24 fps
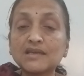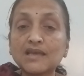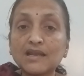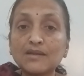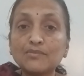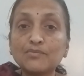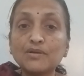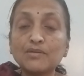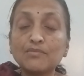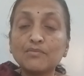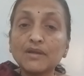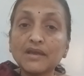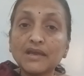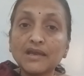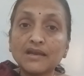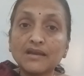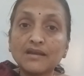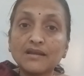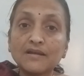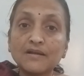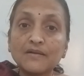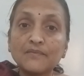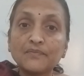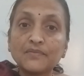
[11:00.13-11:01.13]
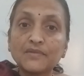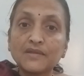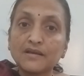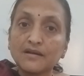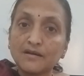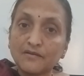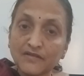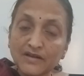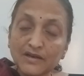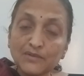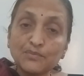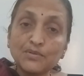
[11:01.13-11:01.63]
can be made,
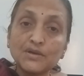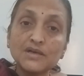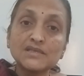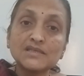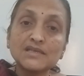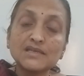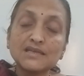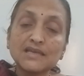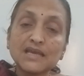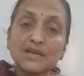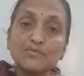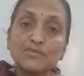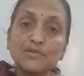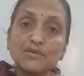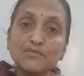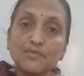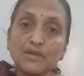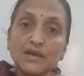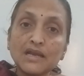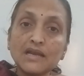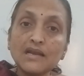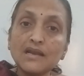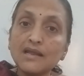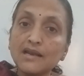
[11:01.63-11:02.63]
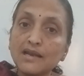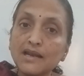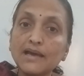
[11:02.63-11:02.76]
one person can be made